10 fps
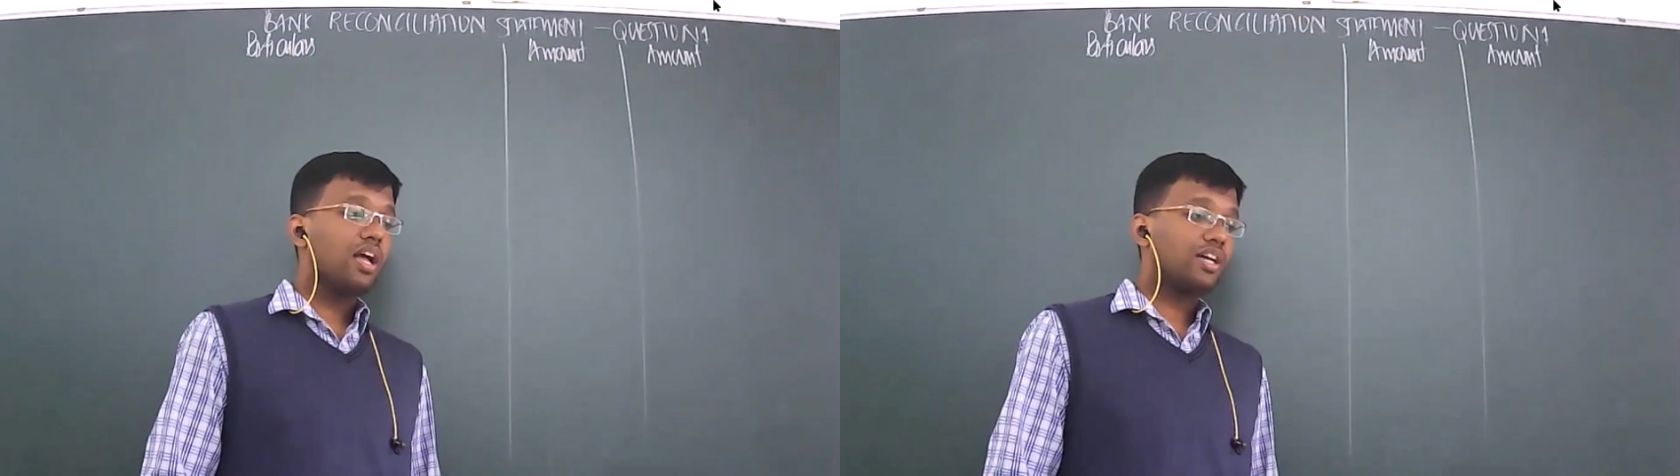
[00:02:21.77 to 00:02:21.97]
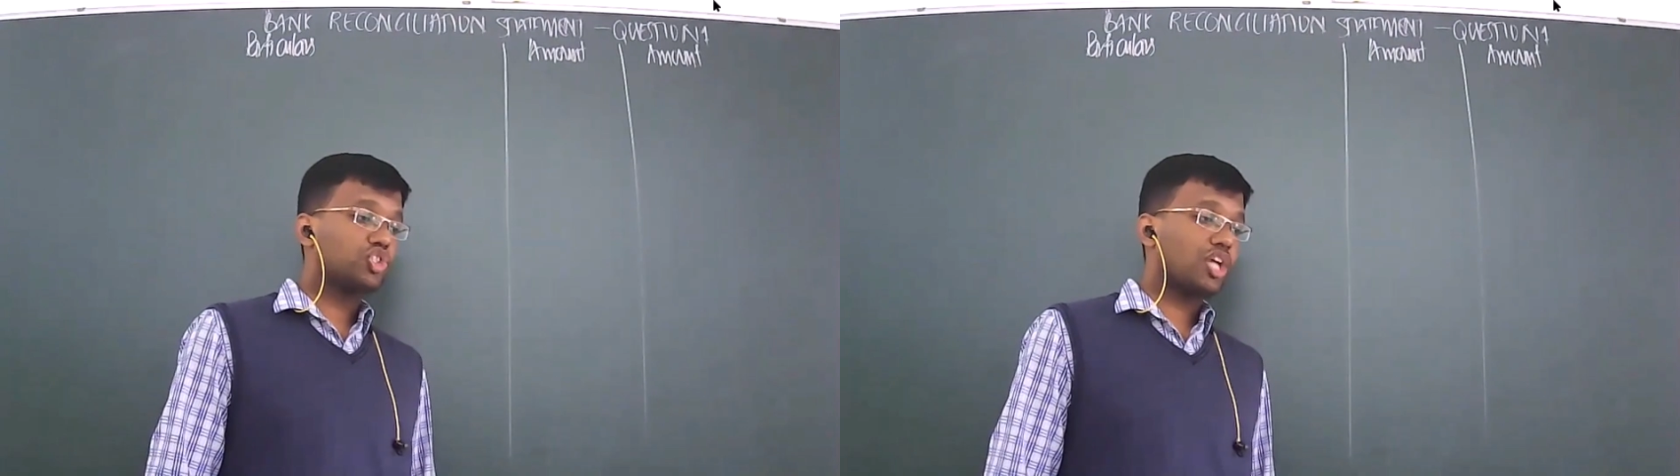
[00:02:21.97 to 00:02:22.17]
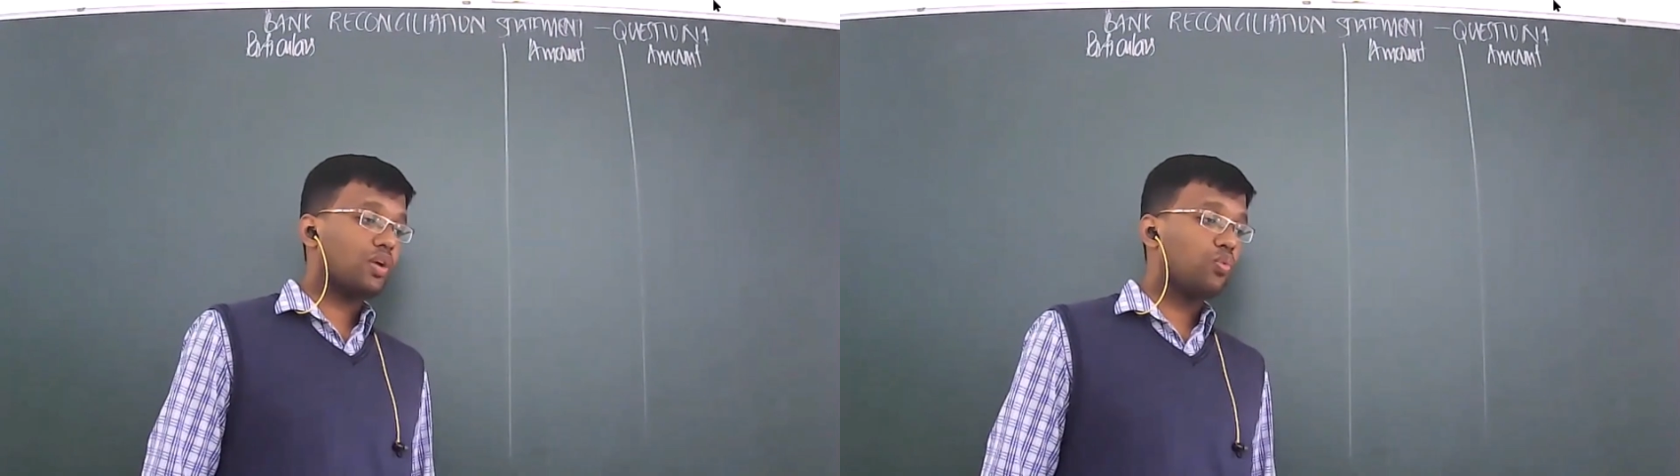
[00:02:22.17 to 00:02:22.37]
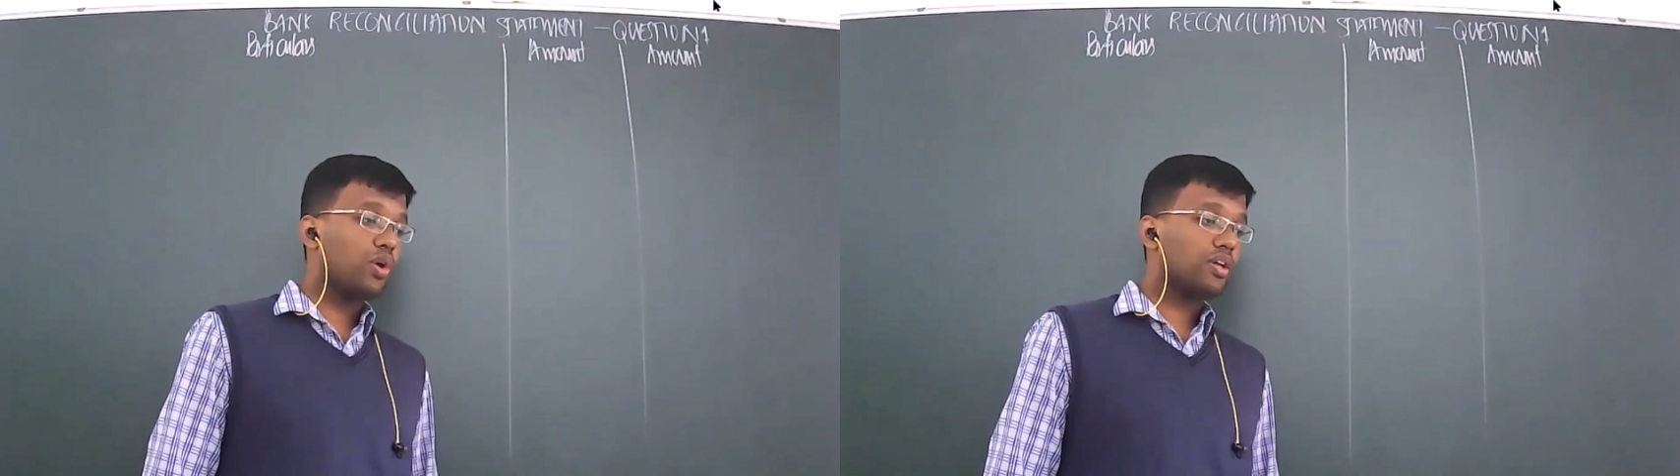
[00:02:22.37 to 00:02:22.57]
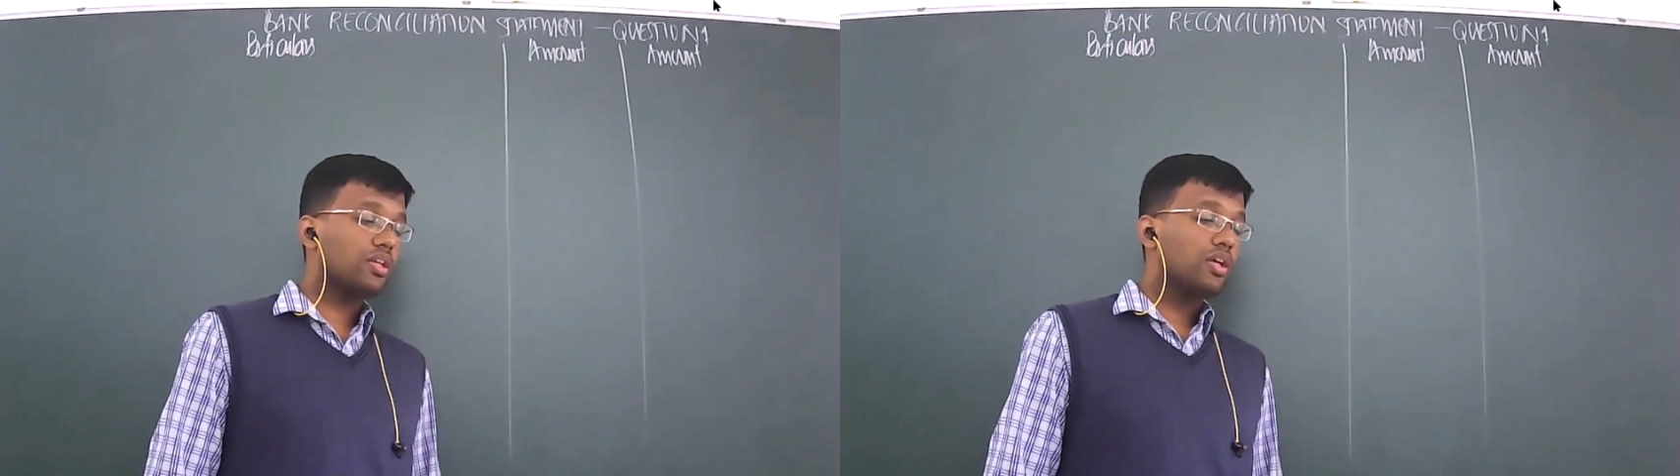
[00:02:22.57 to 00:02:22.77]
a check
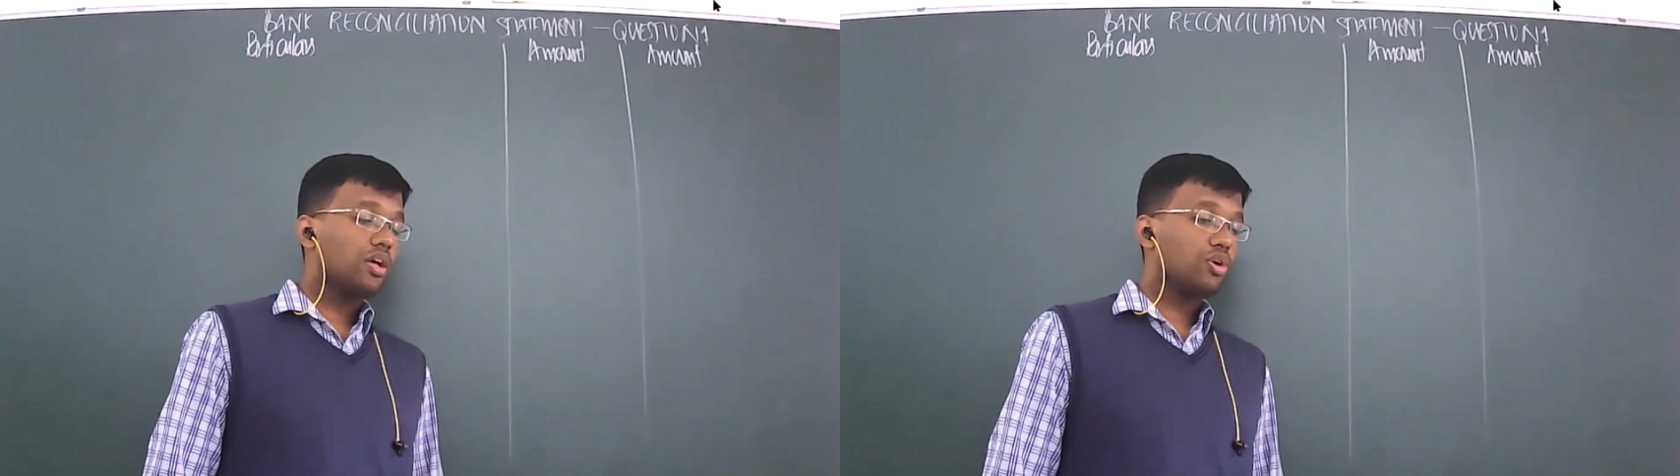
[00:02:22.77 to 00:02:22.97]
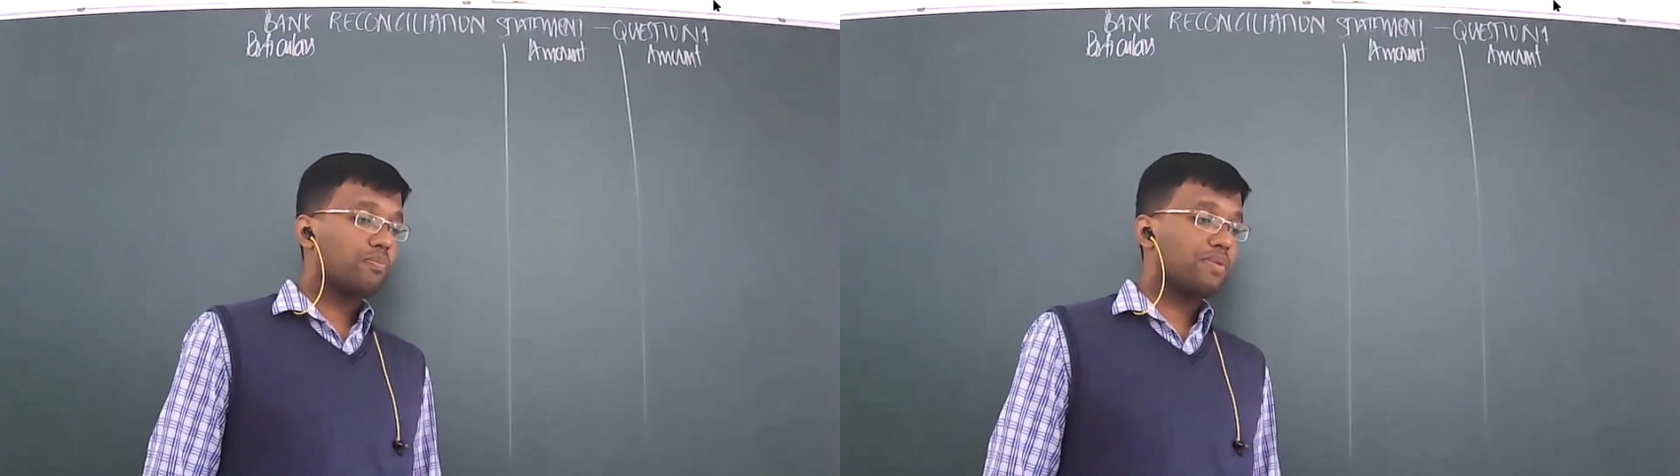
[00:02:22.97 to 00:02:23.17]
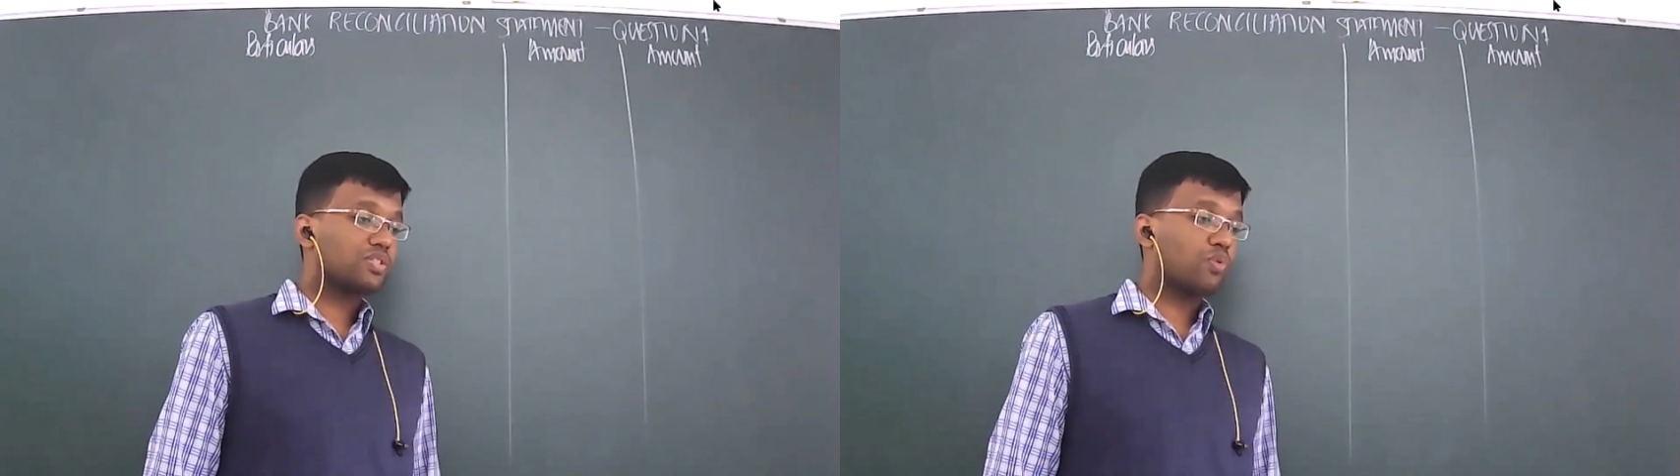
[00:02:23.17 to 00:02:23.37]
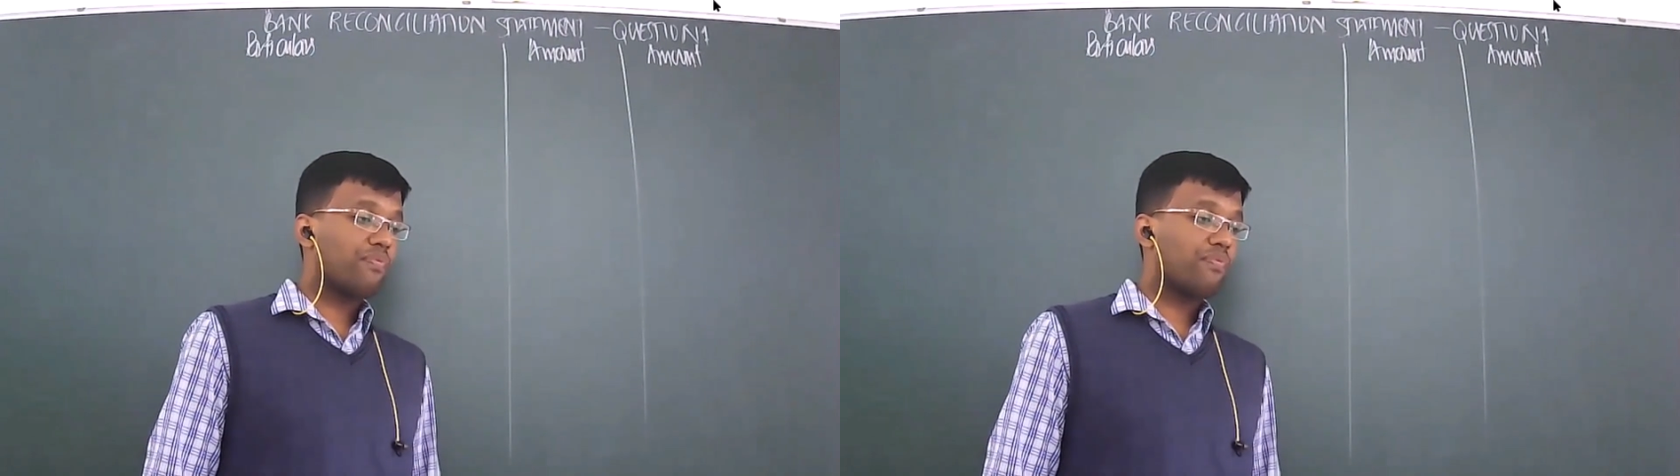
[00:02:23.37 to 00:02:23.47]
worth rupees